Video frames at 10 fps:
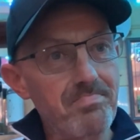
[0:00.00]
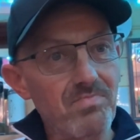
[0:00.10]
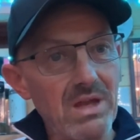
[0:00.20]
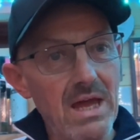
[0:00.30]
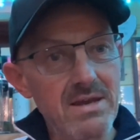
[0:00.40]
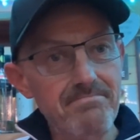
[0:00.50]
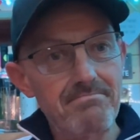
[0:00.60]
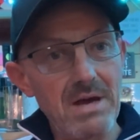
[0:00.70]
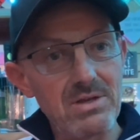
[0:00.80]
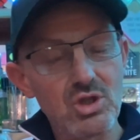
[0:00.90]
and
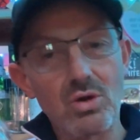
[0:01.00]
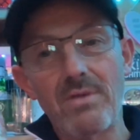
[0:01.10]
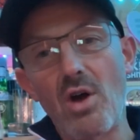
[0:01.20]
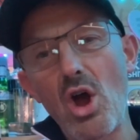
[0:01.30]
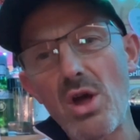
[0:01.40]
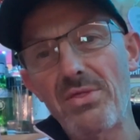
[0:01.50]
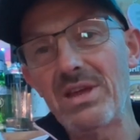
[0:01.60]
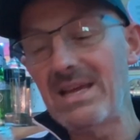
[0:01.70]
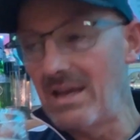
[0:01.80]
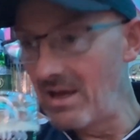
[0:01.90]
sort of earthy,